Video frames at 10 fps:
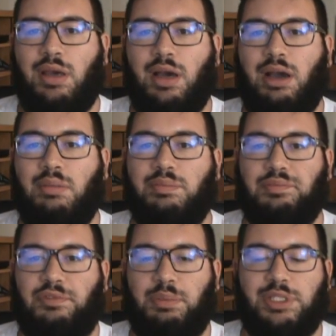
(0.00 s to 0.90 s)

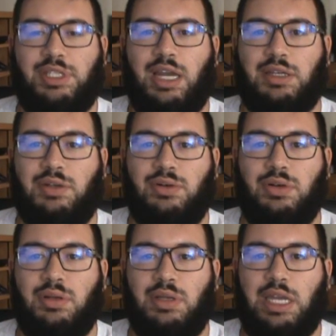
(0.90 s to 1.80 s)
from a
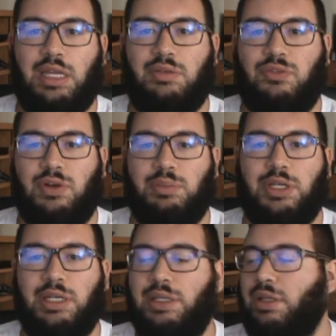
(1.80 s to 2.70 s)
technical and from
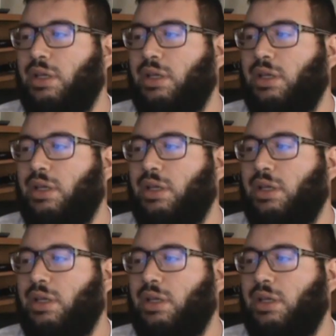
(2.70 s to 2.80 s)
a